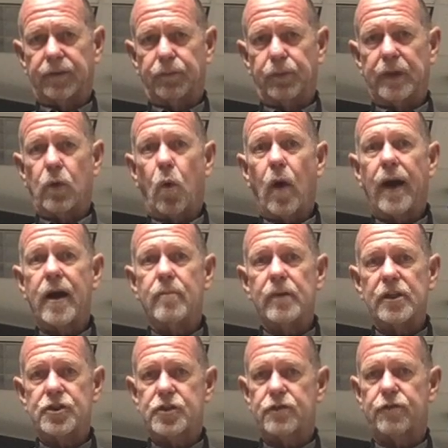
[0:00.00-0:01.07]

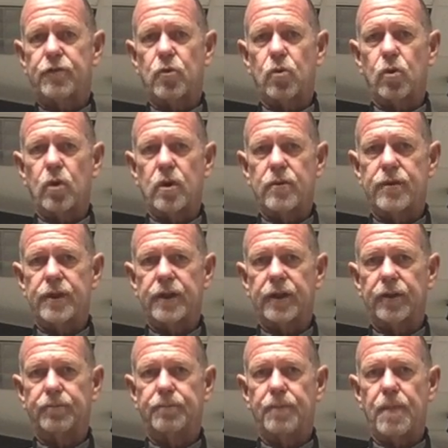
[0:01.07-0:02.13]
requirements for
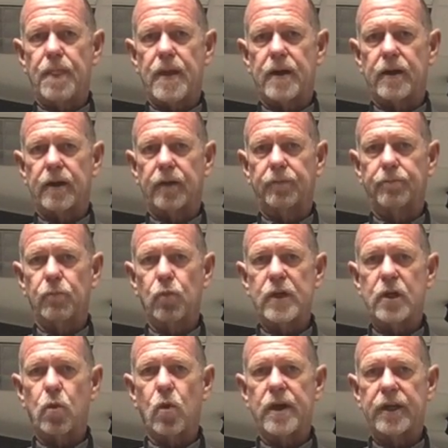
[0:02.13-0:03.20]
the
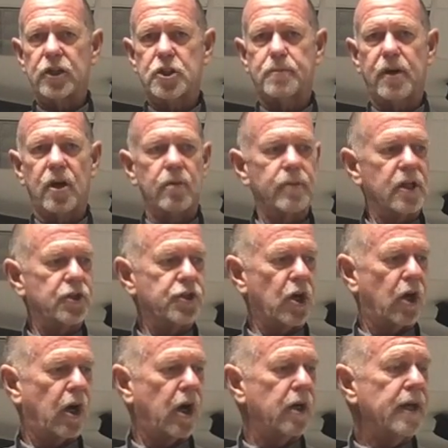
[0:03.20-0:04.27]
week 1 experiments
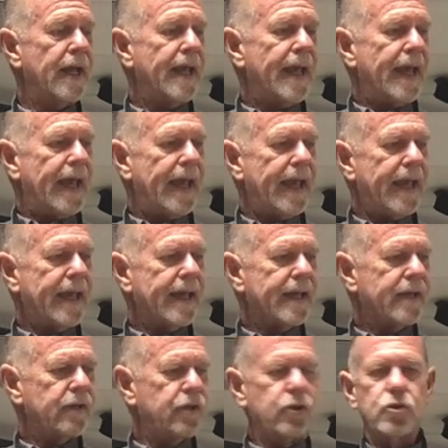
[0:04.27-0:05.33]
are,
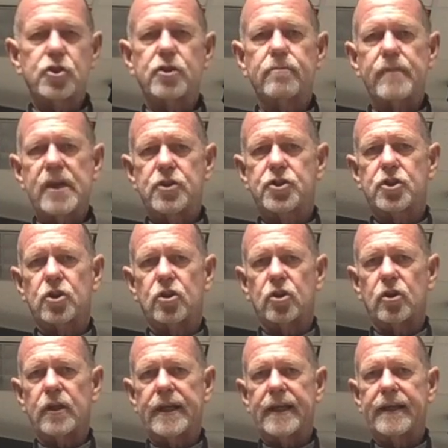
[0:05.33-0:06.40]
and you should make
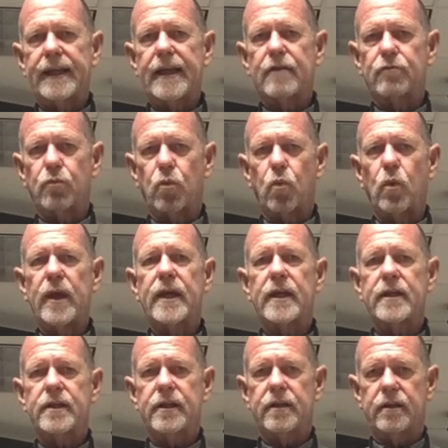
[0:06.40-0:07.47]
sure and have
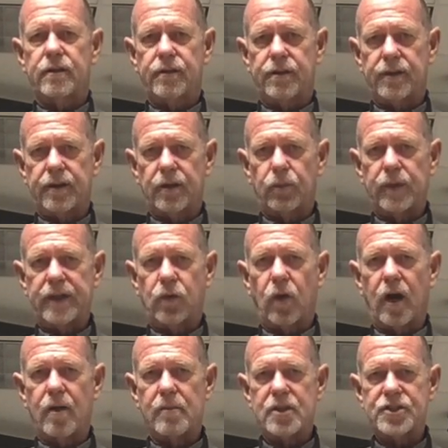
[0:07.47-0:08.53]
read the
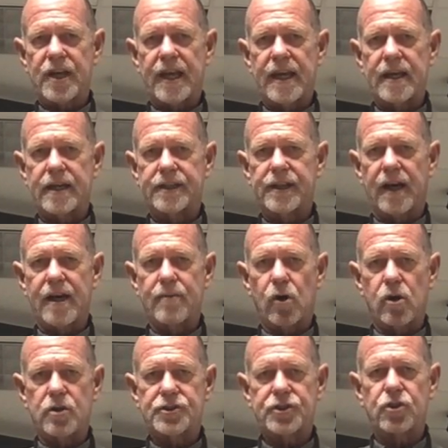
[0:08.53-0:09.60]
requirements ahead of time
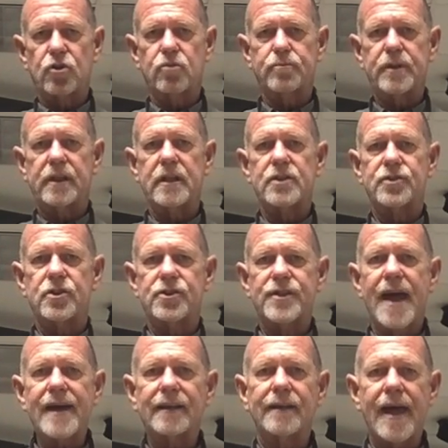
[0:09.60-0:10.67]
also, because there's
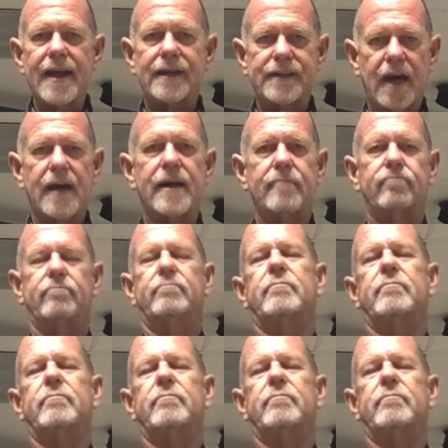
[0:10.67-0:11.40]
not a lot of time.